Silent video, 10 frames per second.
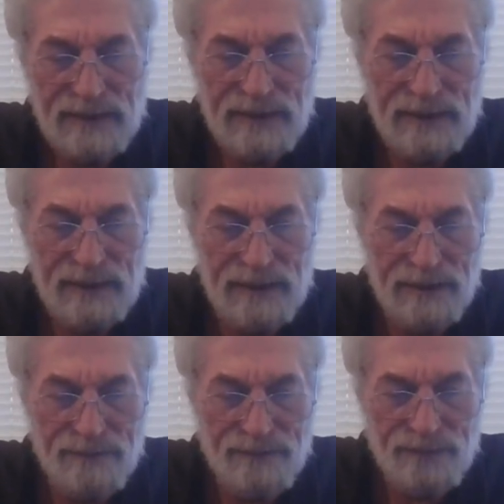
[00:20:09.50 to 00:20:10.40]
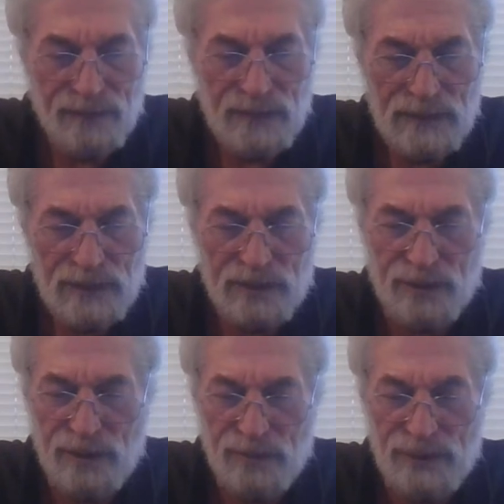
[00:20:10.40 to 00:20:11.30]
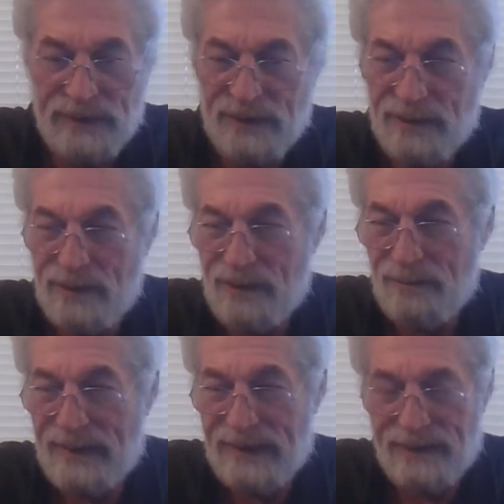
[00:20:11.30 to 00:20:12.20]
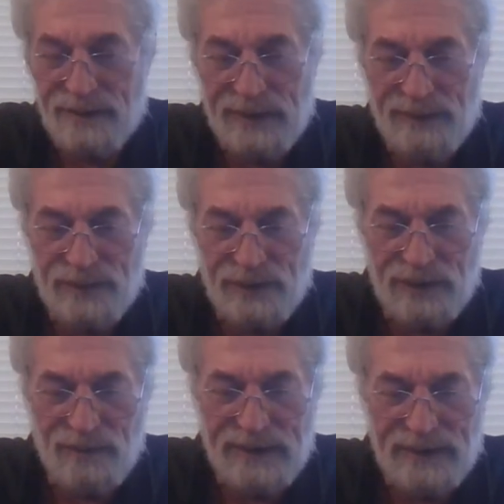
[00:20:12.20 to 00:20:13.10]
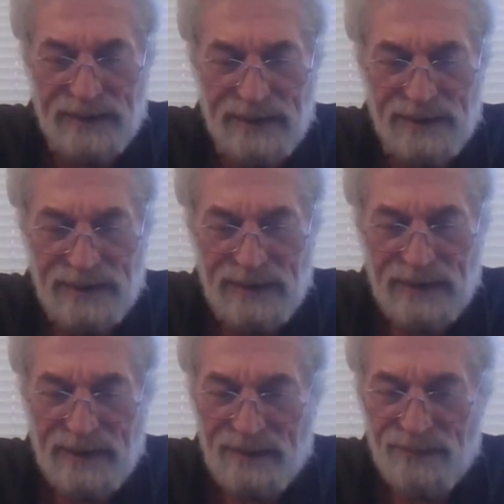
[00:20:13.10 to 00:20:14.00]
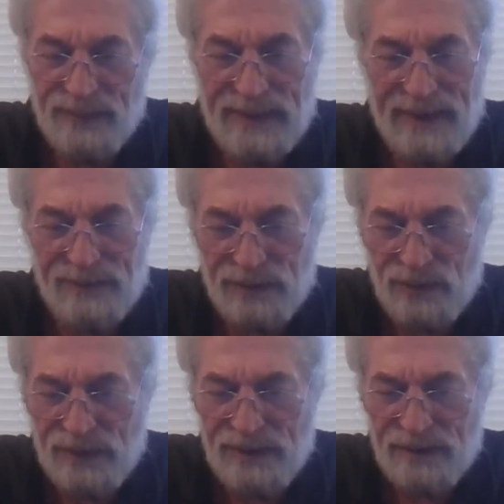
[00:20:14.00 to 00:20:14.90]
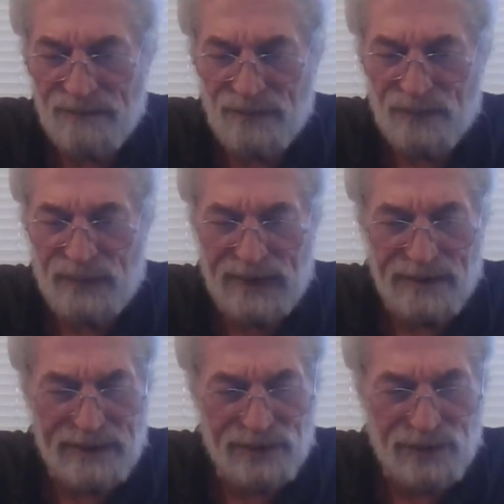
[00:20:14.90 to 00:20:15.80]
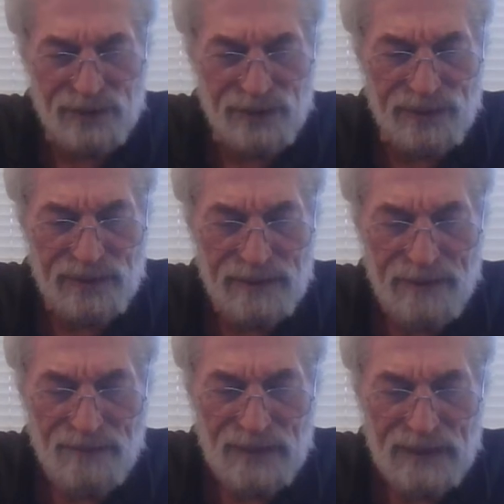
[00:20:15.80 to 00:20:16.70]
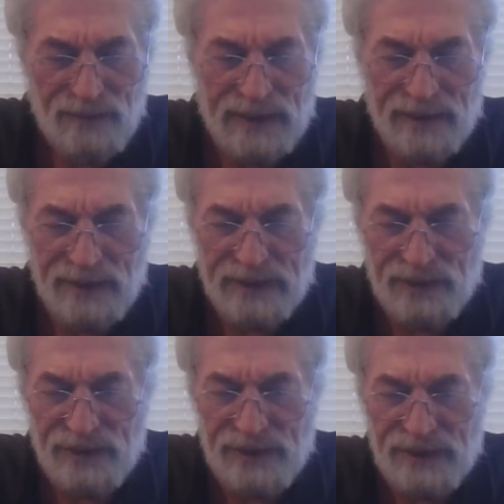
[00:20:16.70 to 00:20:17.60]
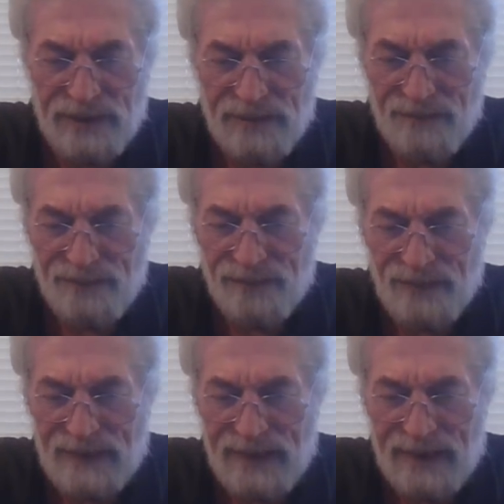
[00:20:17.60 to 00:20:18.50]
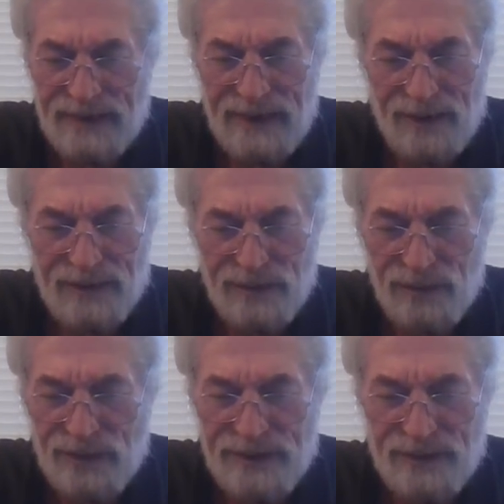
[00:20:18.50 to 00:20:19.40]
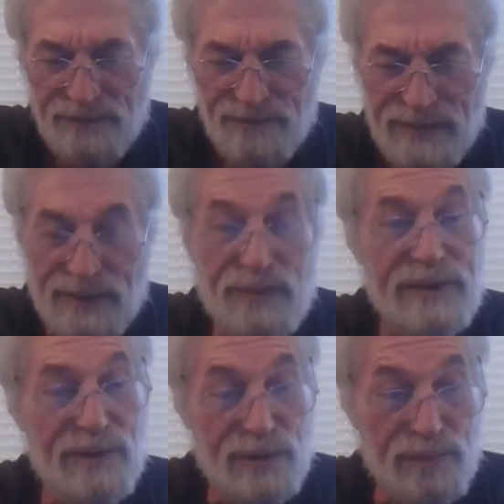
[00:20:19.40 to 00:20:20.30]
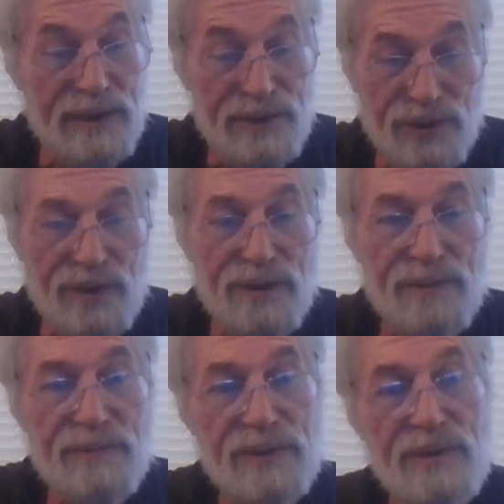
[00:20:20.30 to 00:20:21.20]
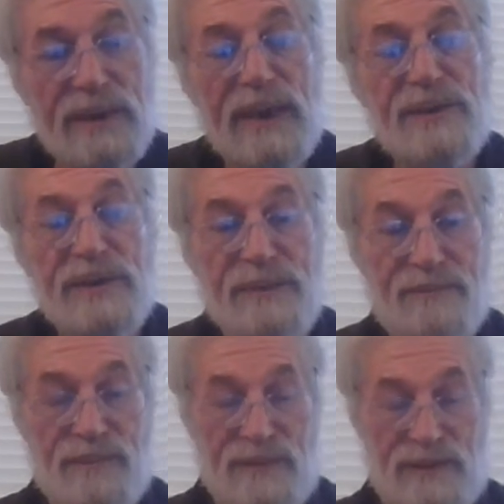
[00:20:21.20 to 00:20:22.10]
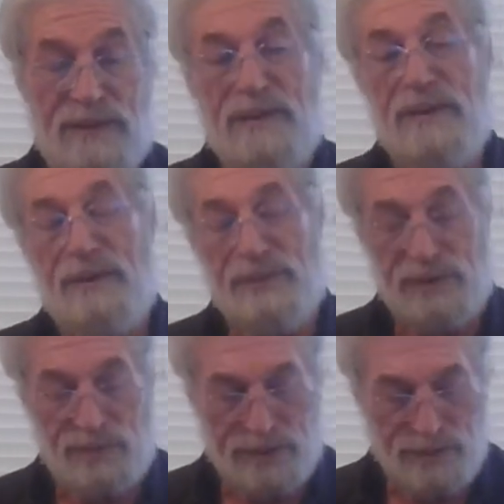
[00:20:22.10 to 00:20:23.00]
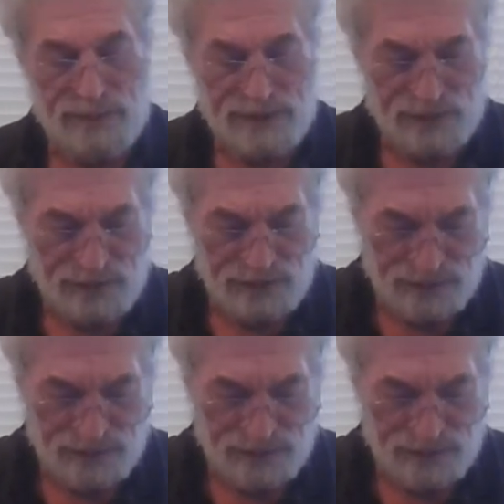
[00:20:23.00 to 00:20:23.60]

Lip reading: Uh, Coumarins, oh man, great for so many things. Flavonoids, phytoesterols, phytoestrogens, and alkaloids that reduce blood sugar. So it actually helps you with your blood sugar